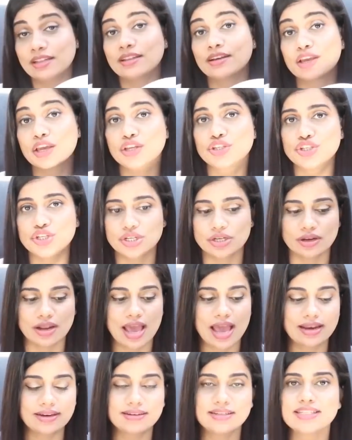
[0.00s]
the kitchen
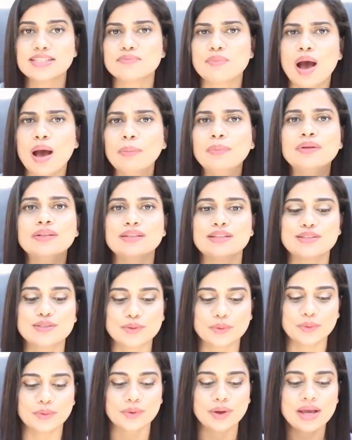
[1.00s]
and it is marble,
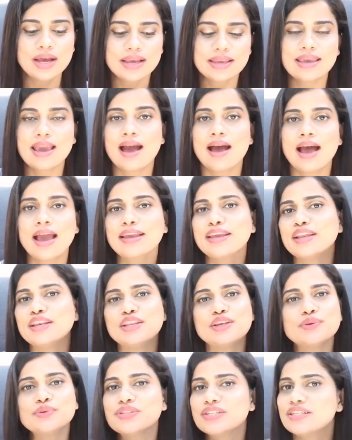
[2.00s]
so yeah, I can
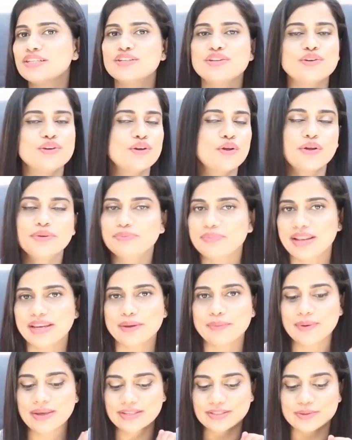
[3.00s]
use it in a lot many
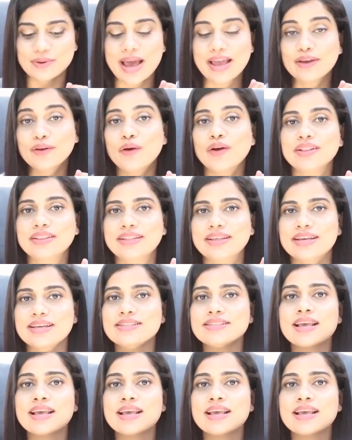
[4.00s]
ways. So I got this.